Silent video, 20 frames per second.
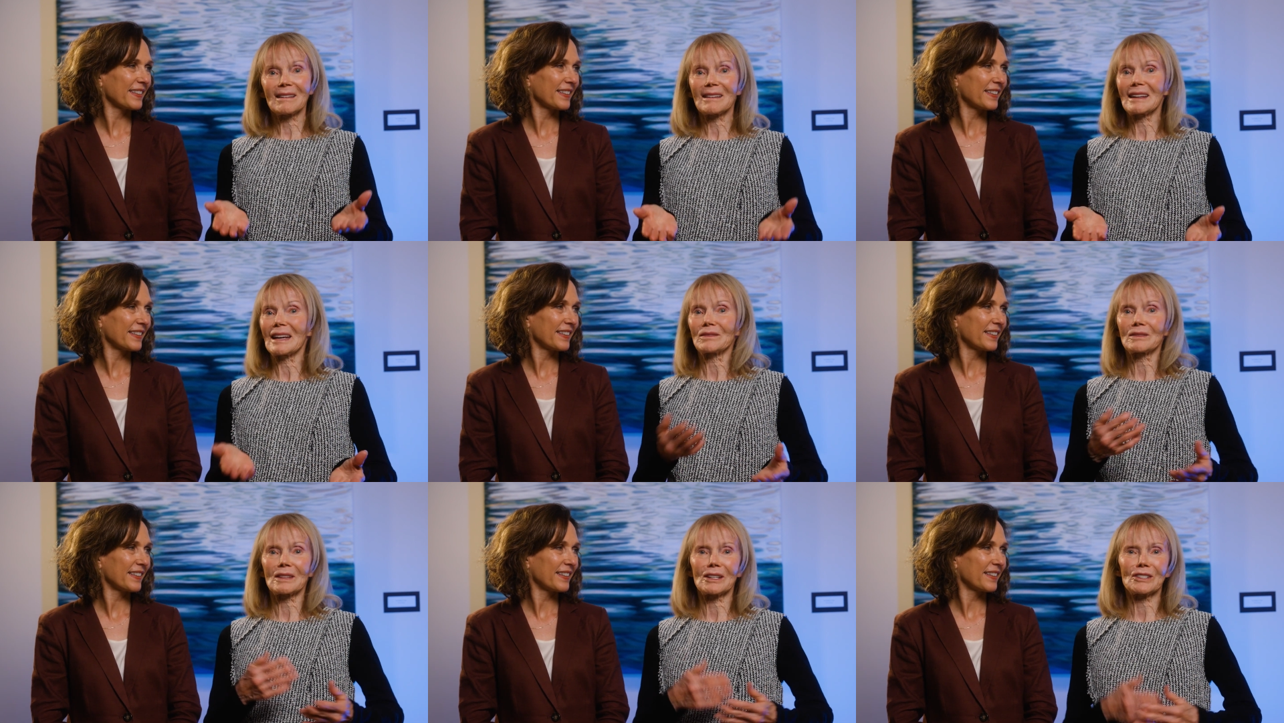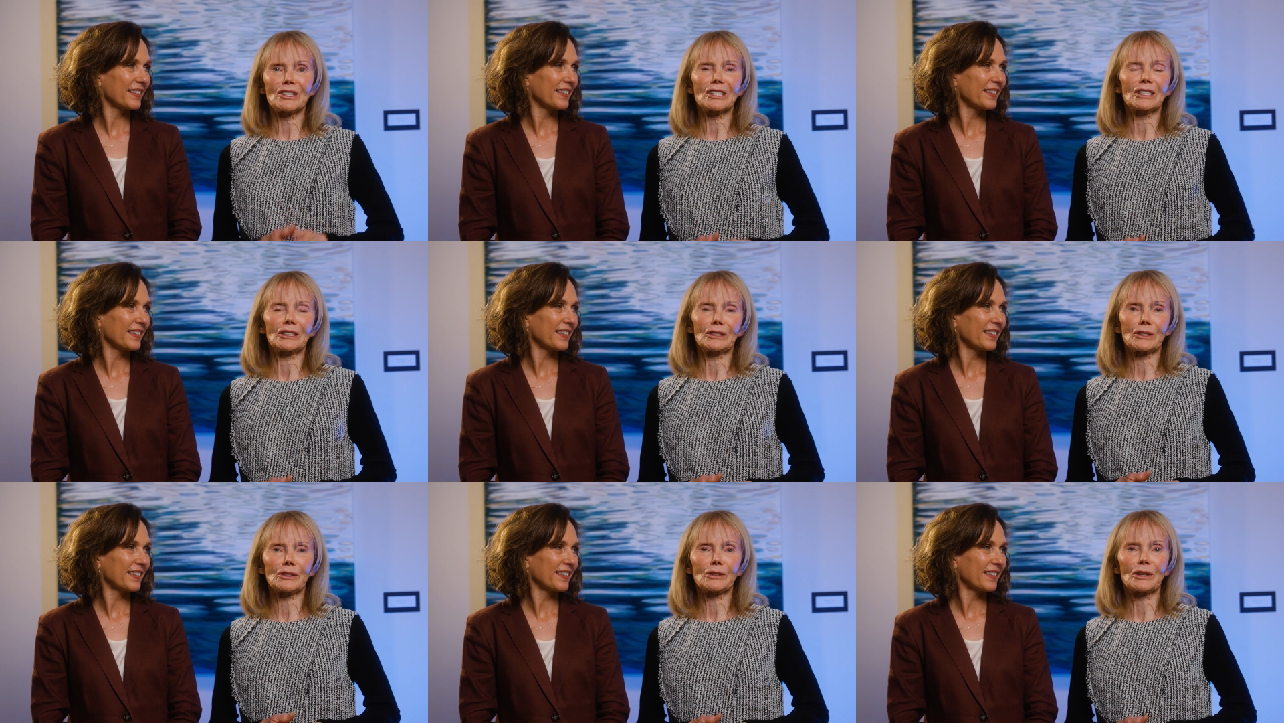Speaker 1: get their
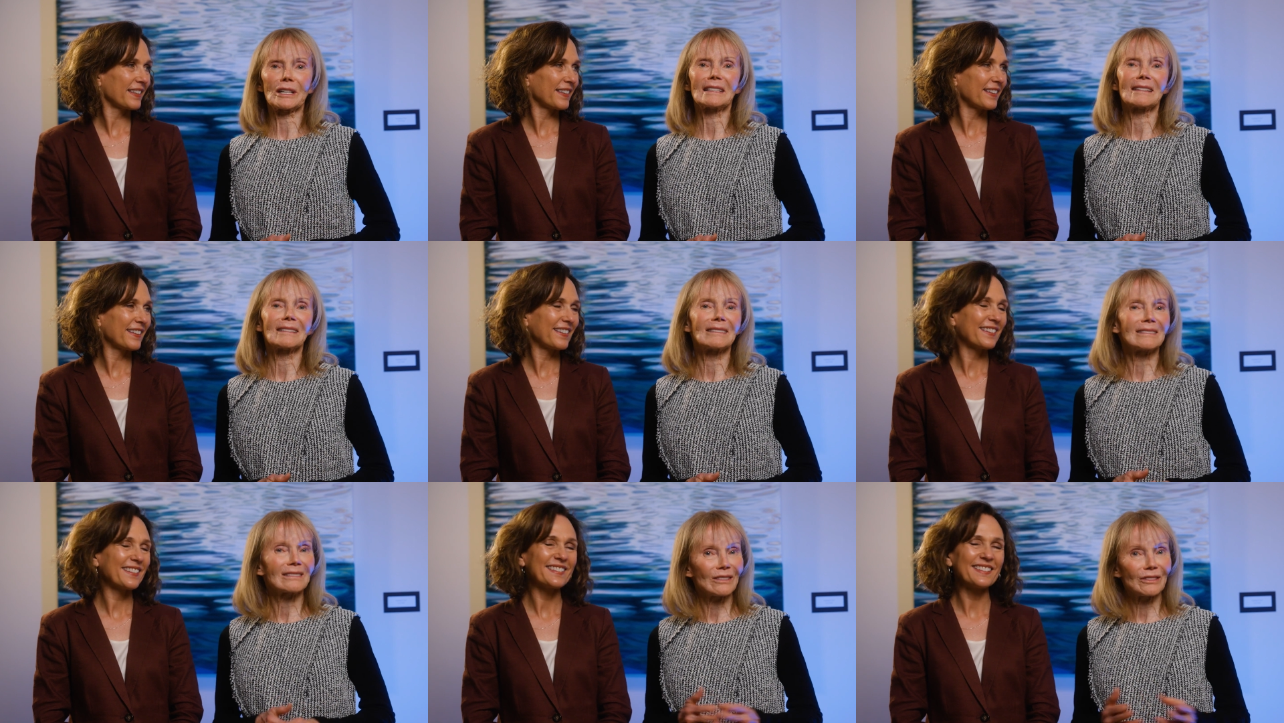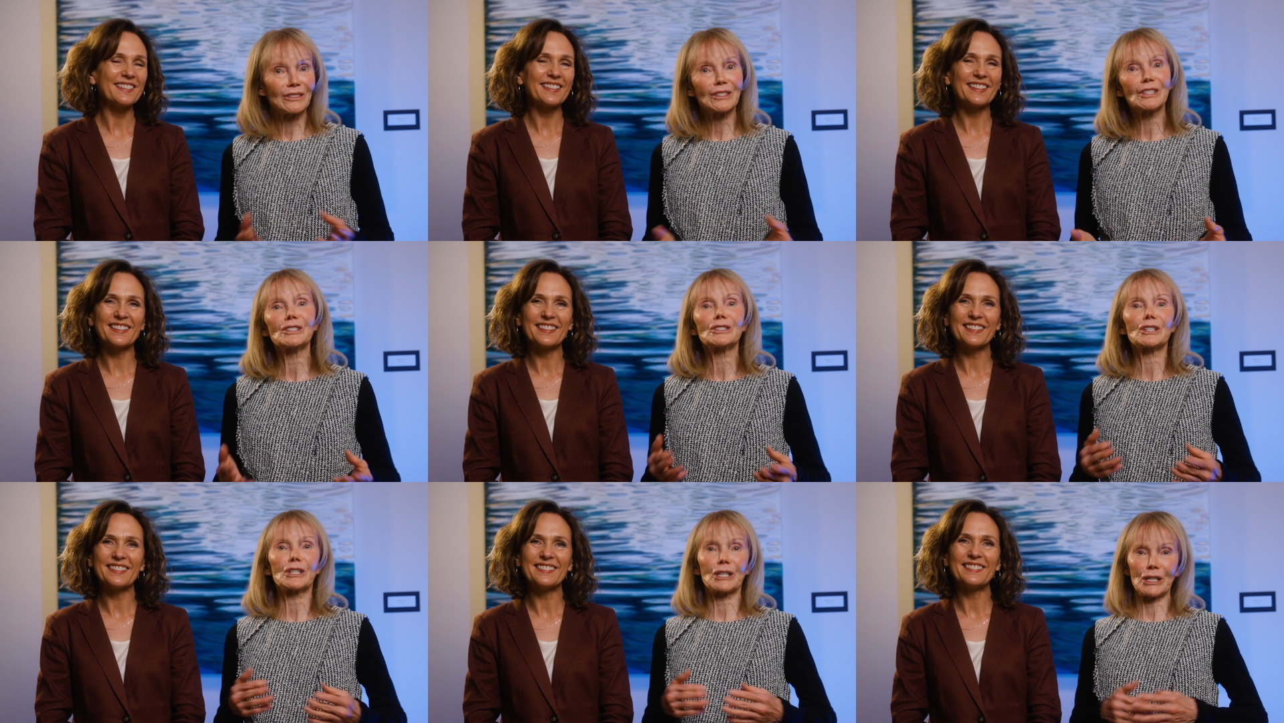children
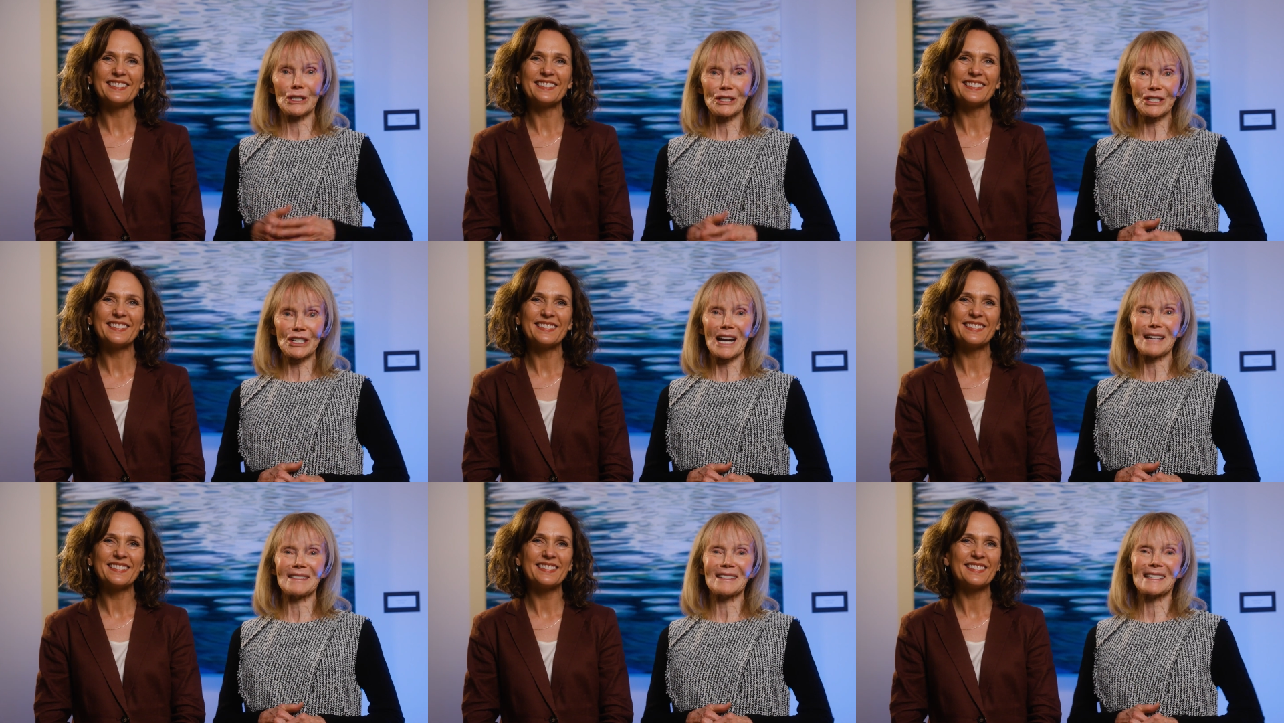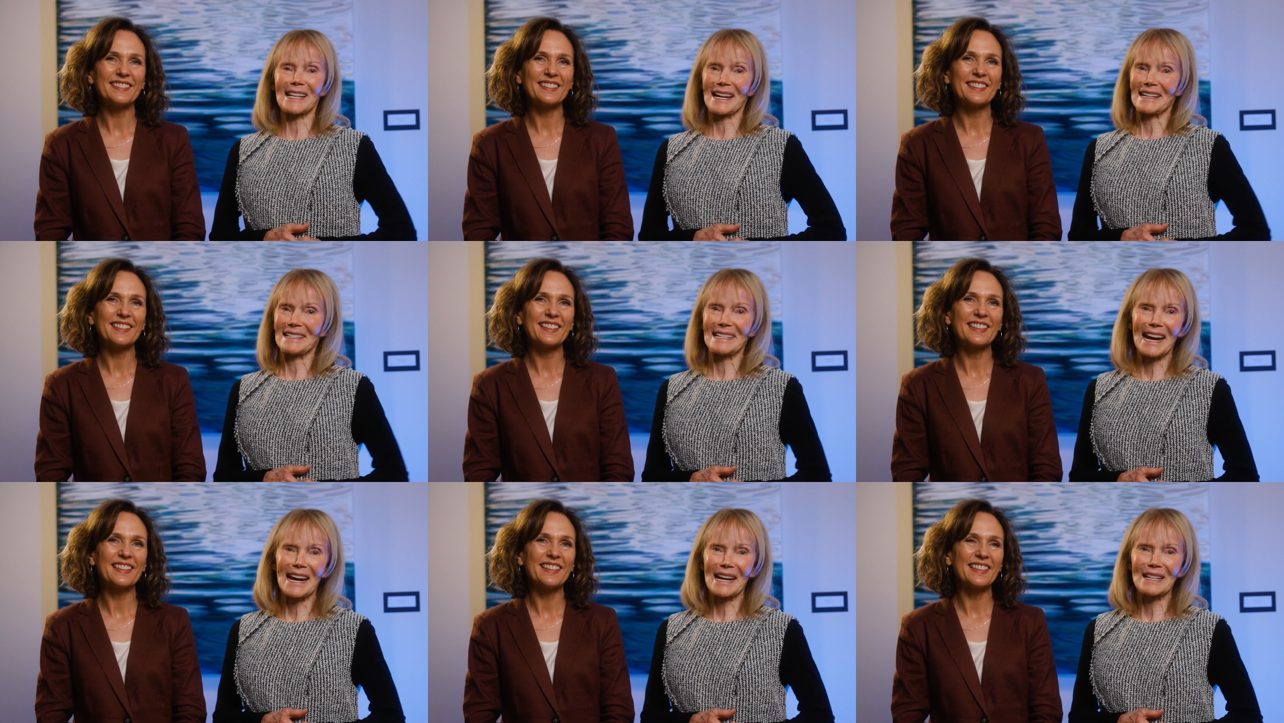to church on
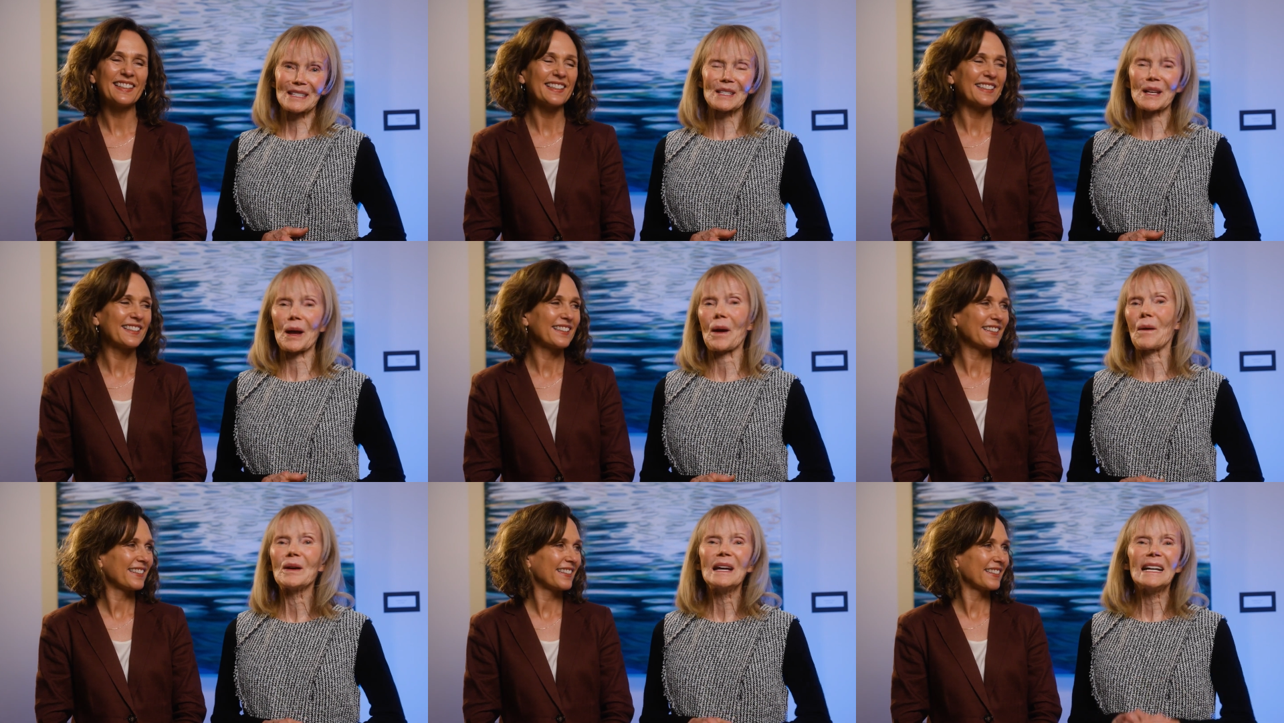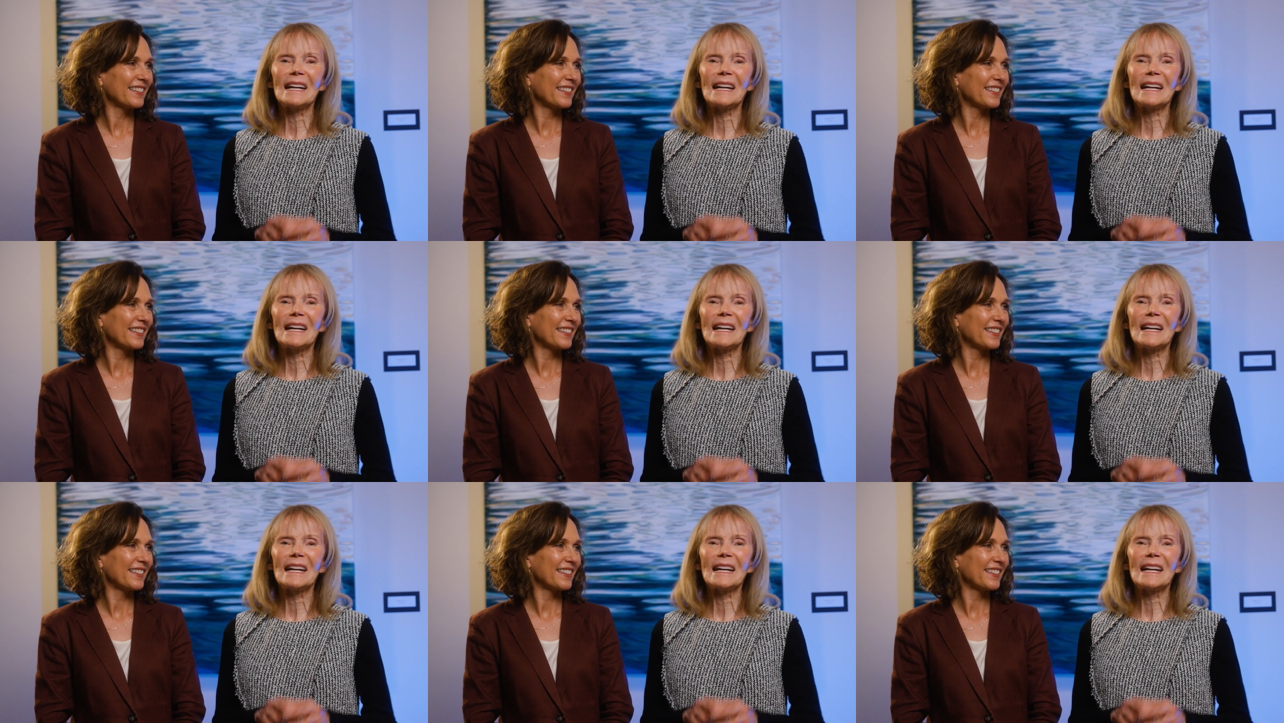Sunday. So